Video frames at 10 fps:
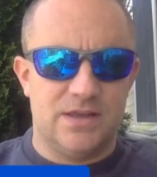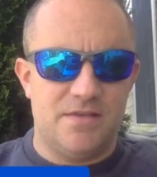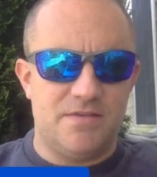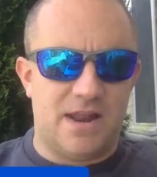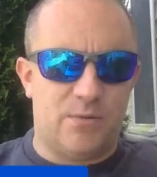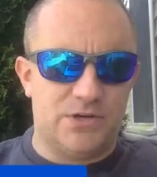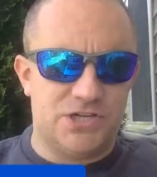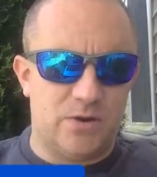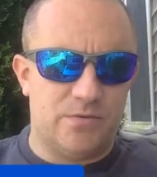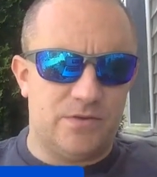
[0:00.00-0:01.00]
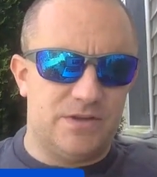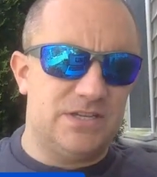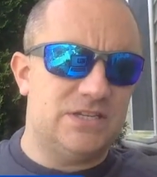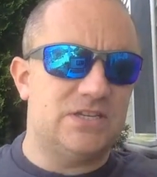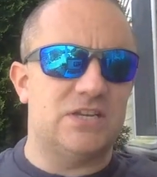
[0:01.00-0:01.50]
that I want to share with you. And this
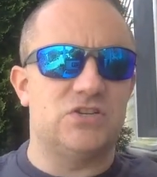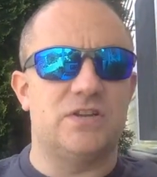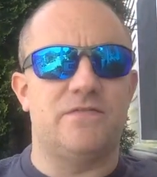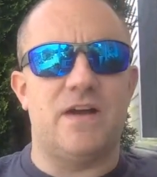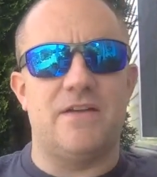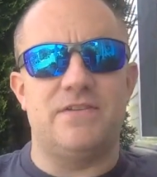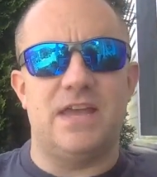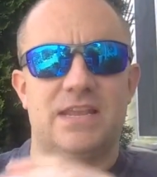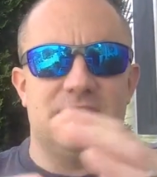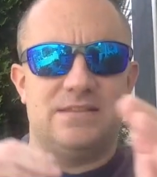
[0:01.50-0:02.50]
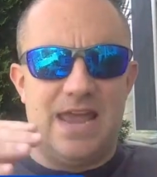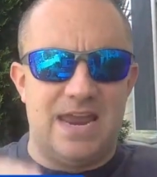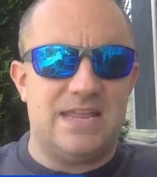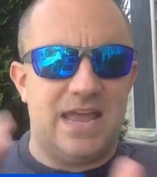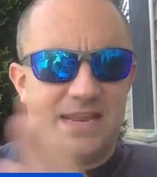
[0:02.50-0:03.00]
is essentially five K to
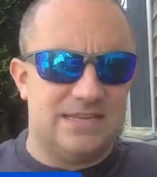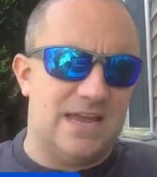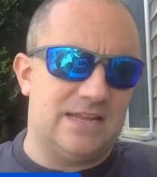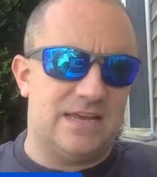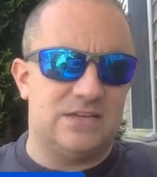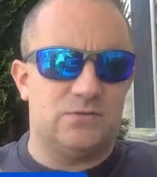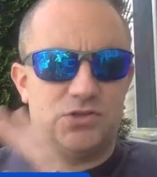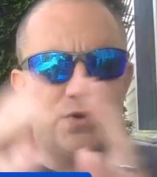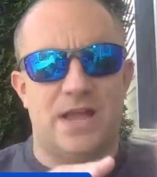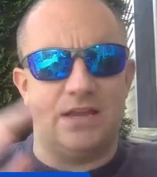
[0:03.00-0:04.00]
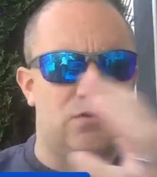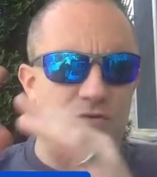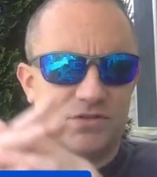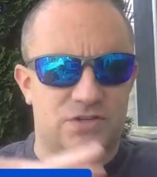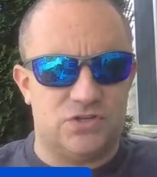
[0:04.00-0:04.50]
eight K to ten K, so track and
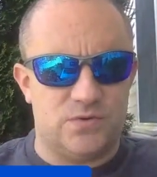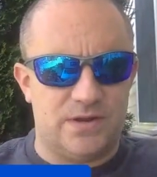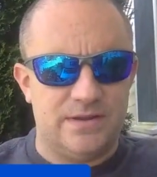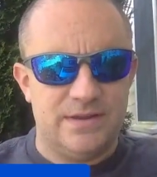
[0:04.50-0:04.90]
cross country.